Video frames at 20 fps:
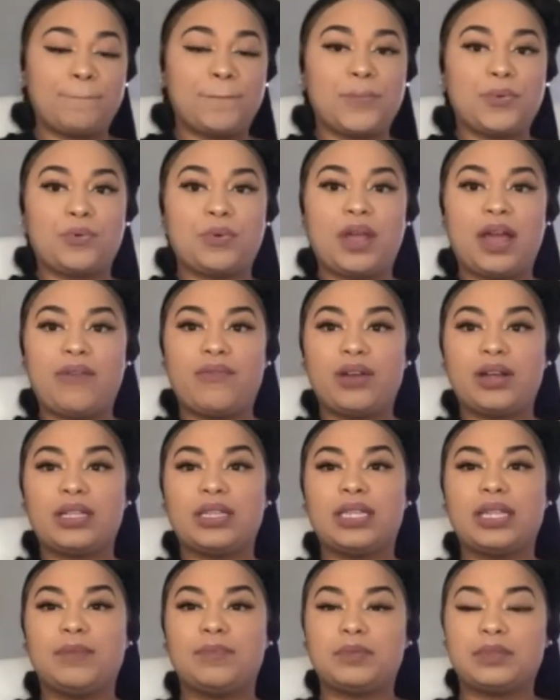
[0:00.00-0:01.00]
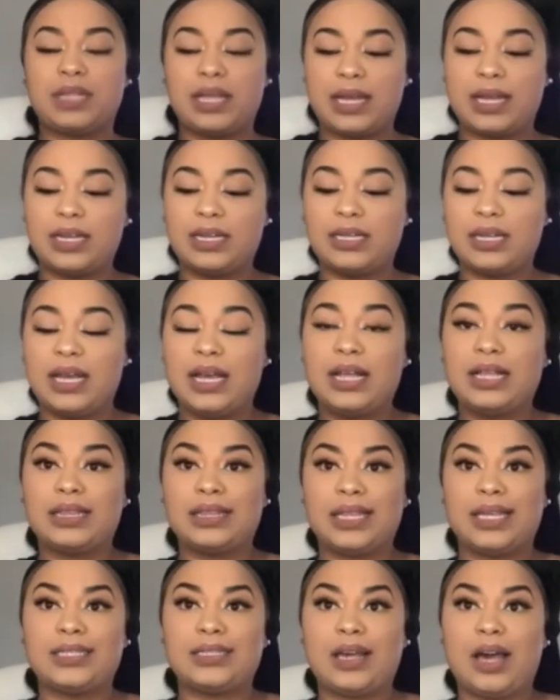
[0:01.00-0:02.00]
We have our lips lined.
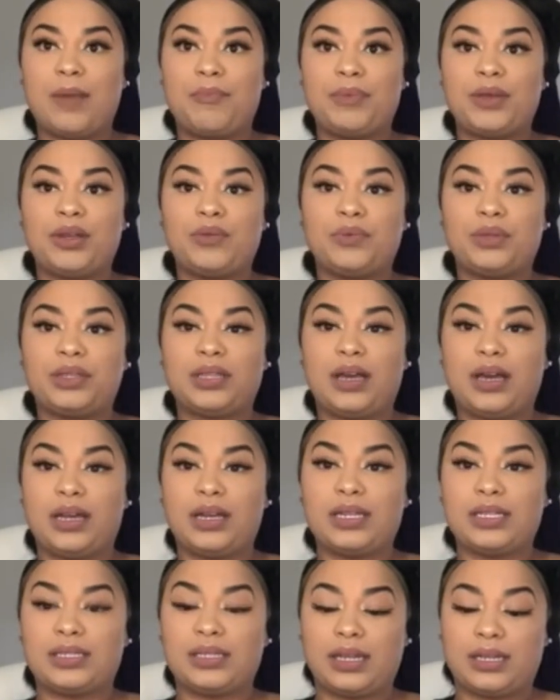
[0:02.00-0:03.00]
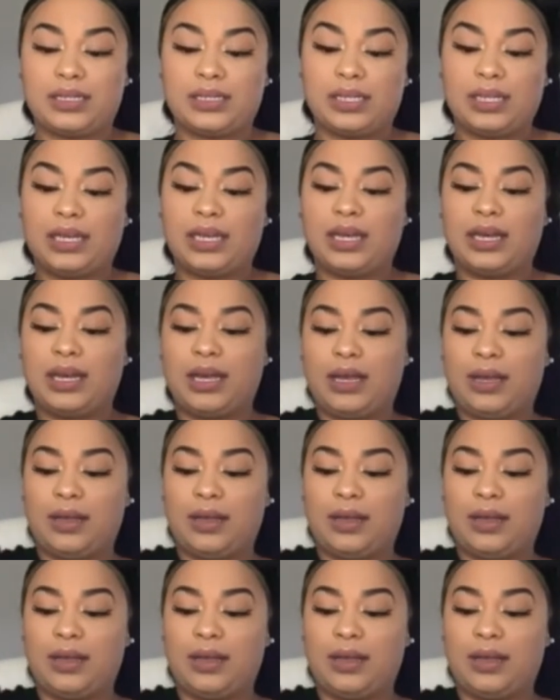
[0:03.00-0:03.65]
Let's hop in with the Anastasia